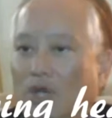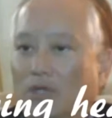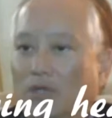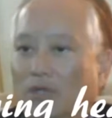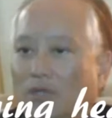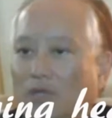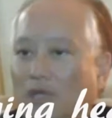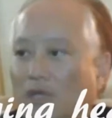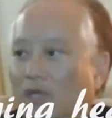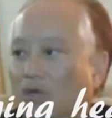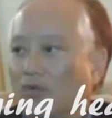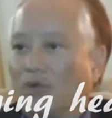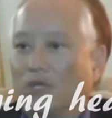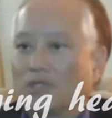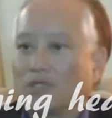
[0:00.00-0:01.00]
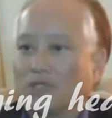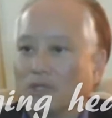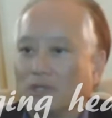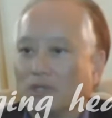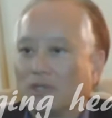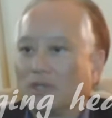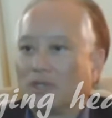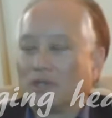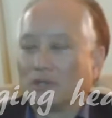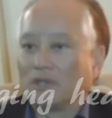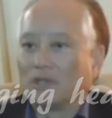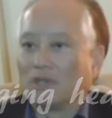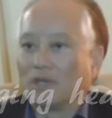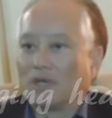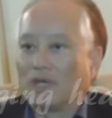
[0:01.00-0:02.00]
not getting arrested
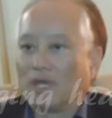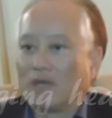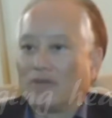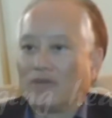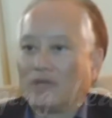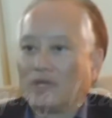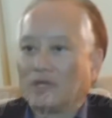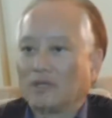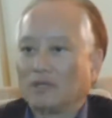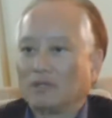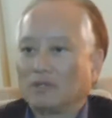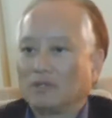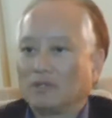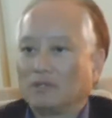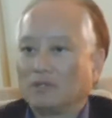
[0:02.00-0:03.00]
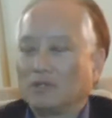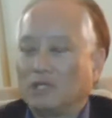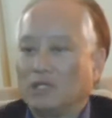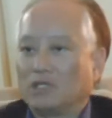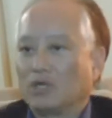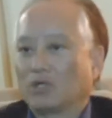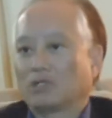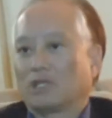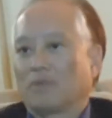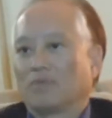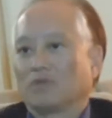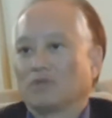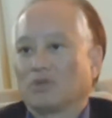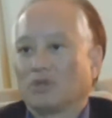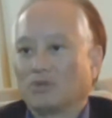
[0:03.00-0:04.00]
and not having detox
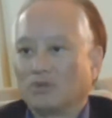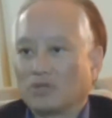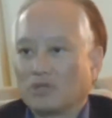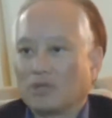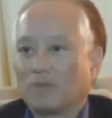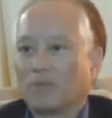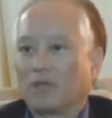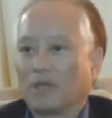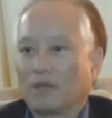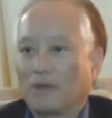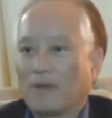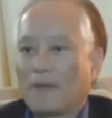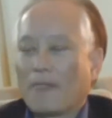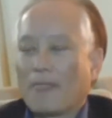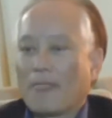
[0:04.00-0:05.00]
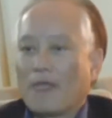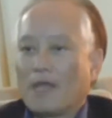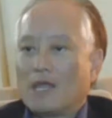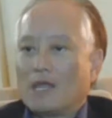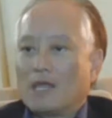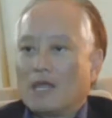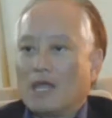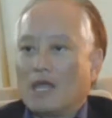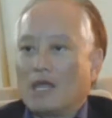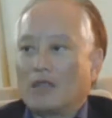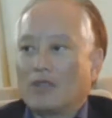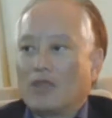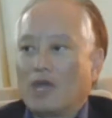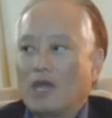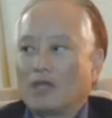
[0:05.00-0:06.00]
episodes or something.
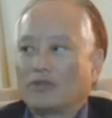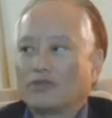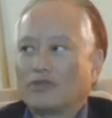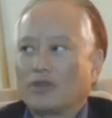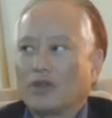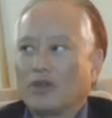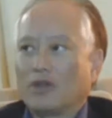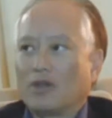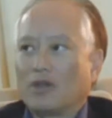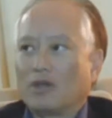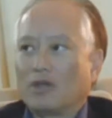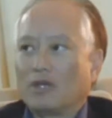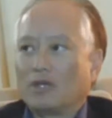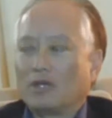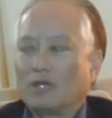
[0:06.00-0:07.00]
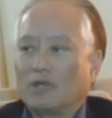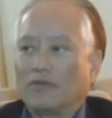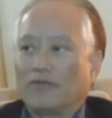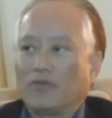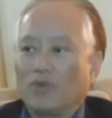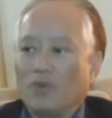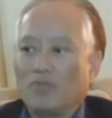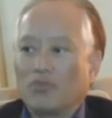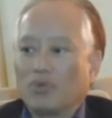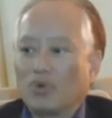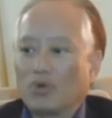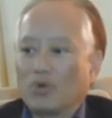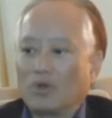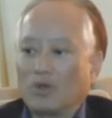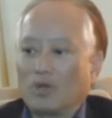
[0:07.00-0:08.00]
And that if we
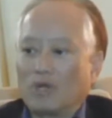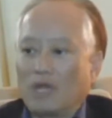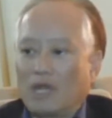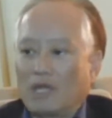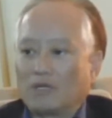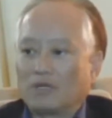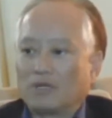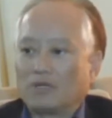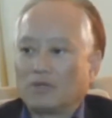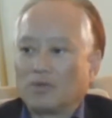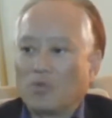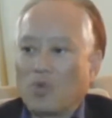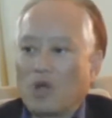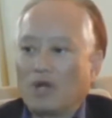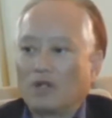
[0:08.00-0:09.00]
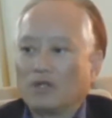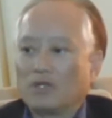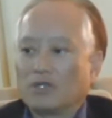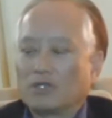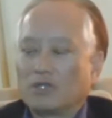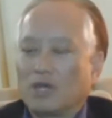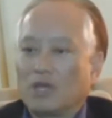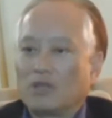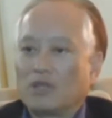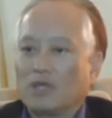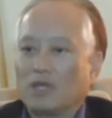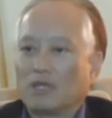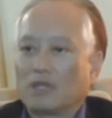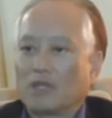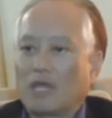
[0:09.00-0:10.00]
broaden that to wellness, I
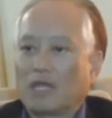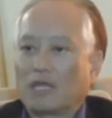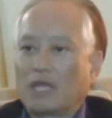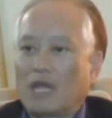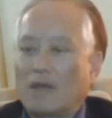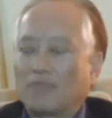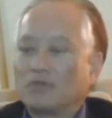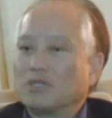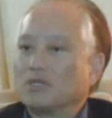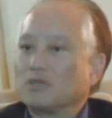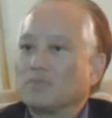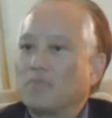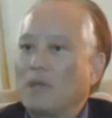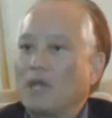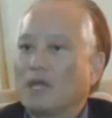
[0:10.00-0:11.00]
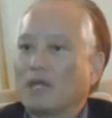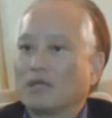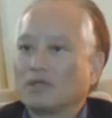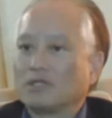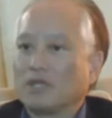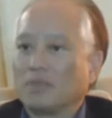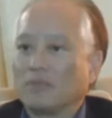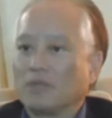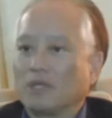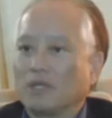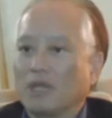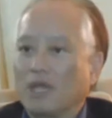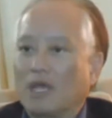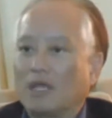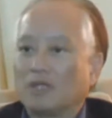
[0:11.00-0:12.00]
think that captures better
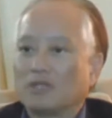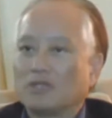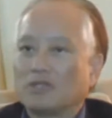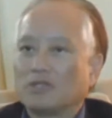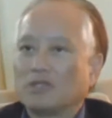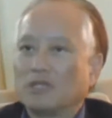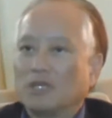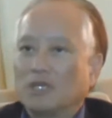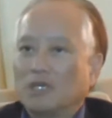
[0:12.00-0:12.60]
something that is